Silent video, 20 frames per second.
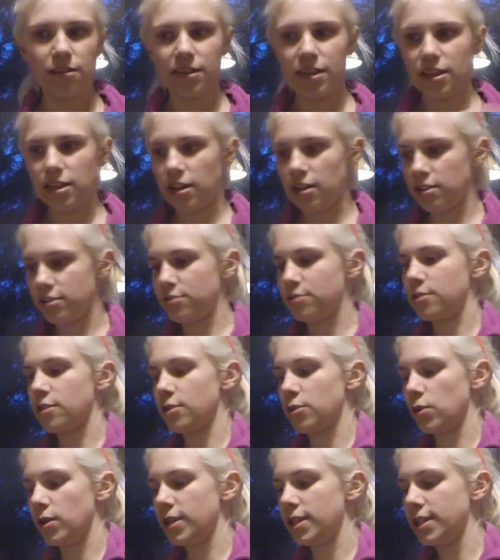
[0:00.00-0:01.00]
I think colours would
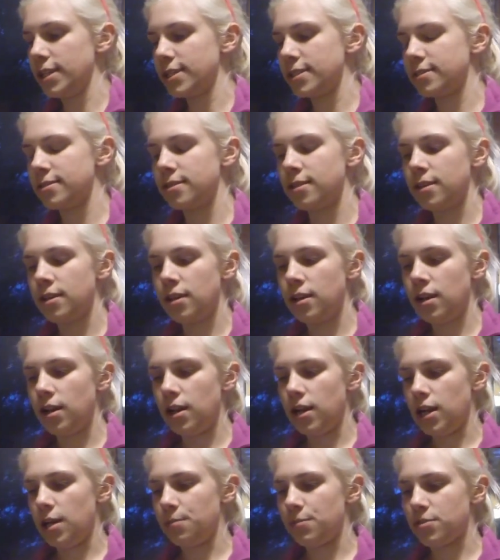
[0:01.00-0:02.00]
look quite nice.
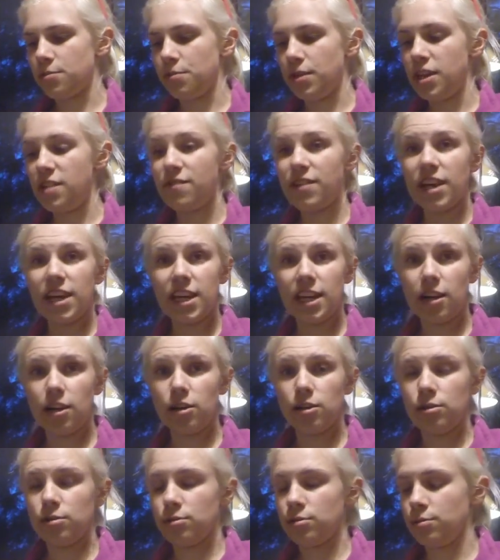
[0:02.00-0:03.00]
Some PVA
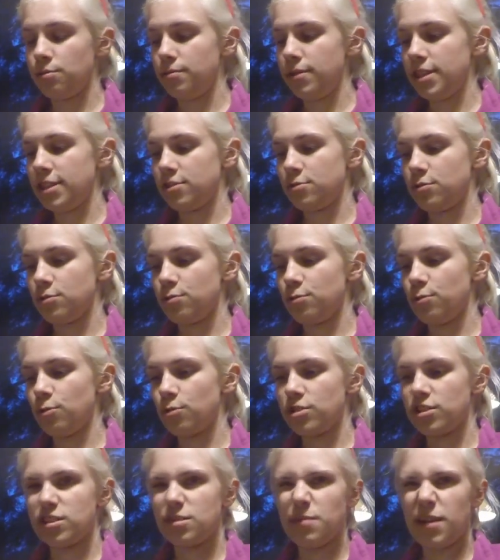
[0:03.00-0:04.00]
glue mixed with
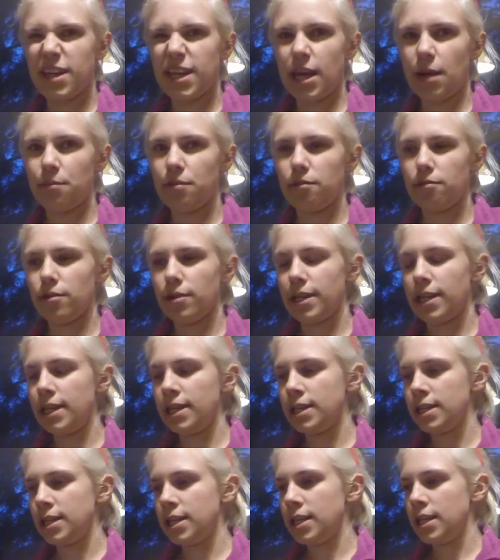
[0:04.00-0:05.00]
water to make it a bit
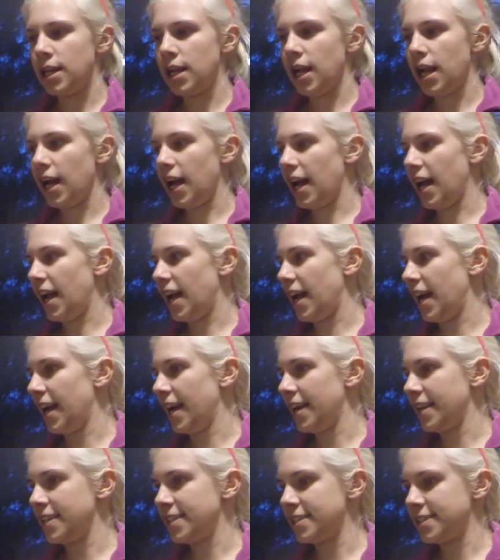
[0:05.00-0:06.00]
runny,
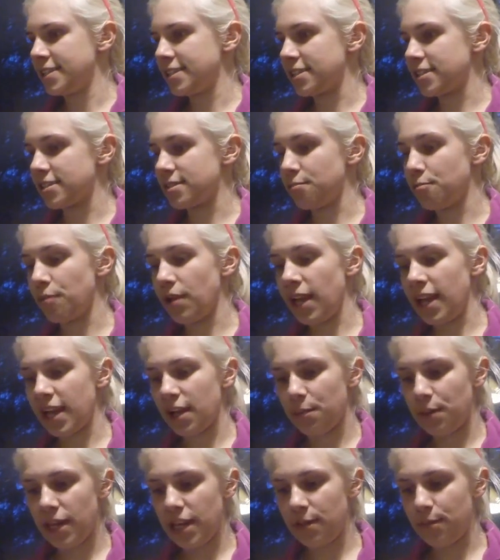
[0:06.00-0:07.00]
and some
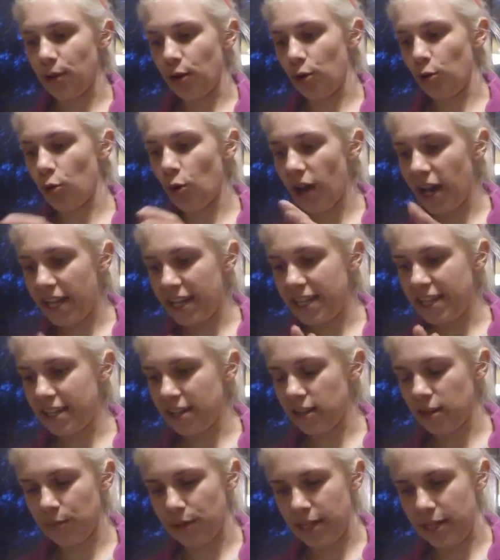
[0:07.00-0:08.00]
black paper or any
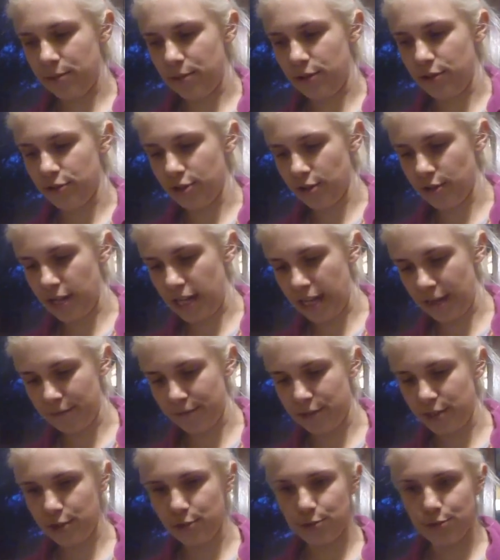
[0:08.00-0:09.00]
colour paper. You don't have
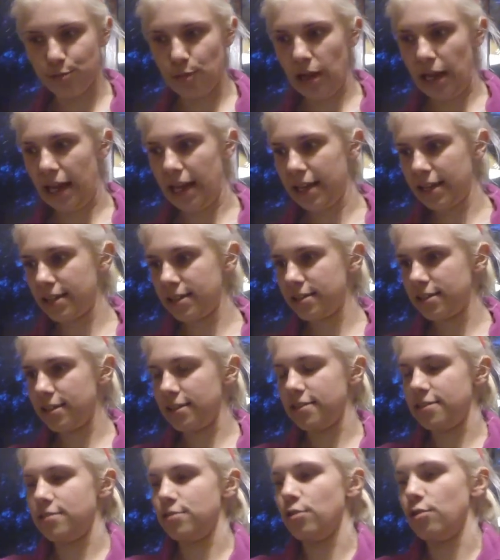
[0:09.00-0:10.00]
to use black,
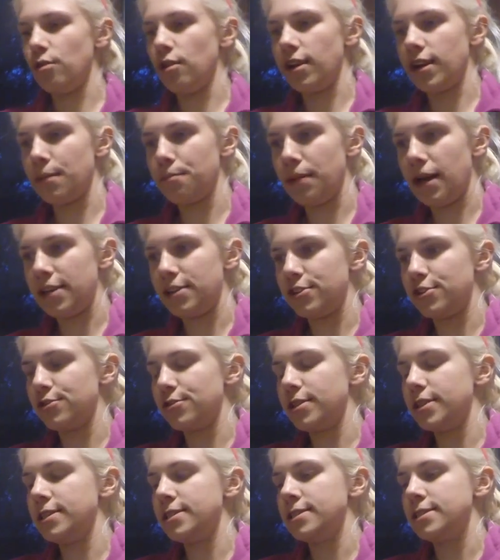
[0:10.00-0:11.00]
that's not like
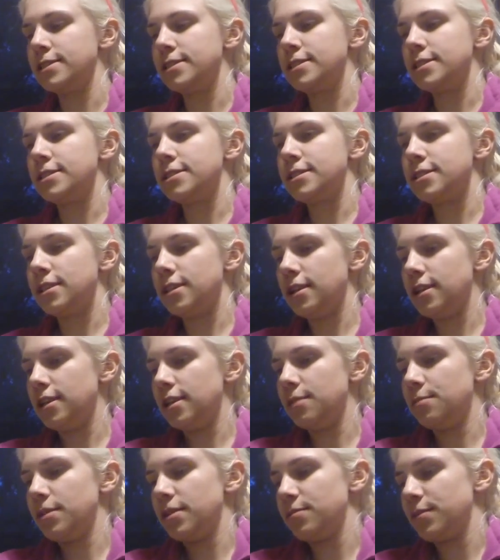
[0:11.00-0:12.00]
mandatory.
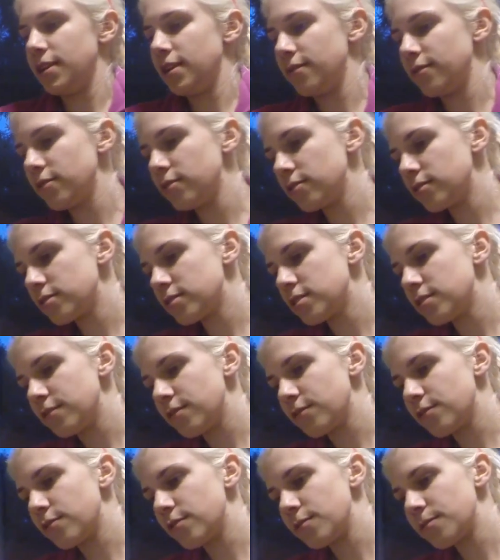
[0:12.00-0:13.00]
Let me have a look, see if
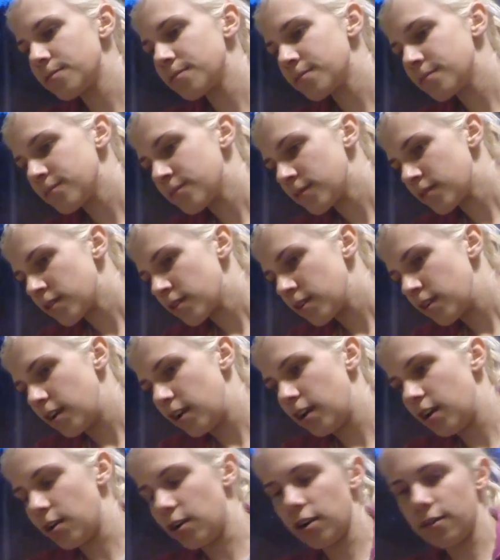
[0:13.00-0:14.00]
I've
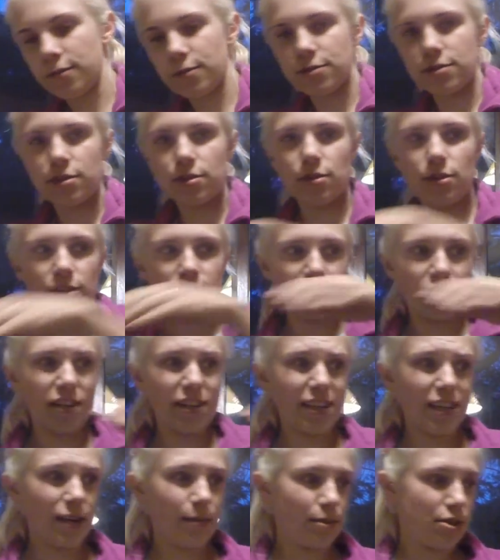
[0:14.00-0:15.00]
got. I've also got a
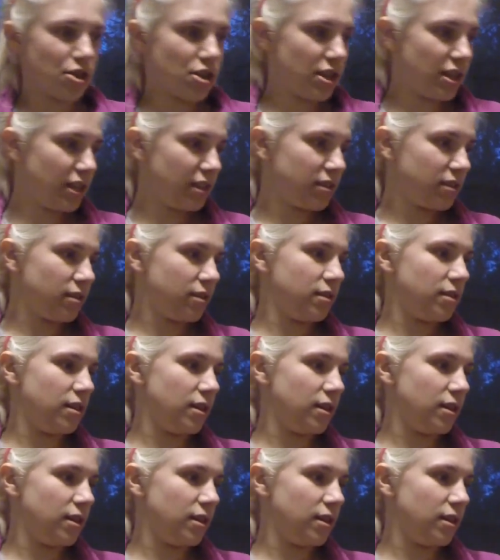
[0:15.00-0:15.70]
die cut machine,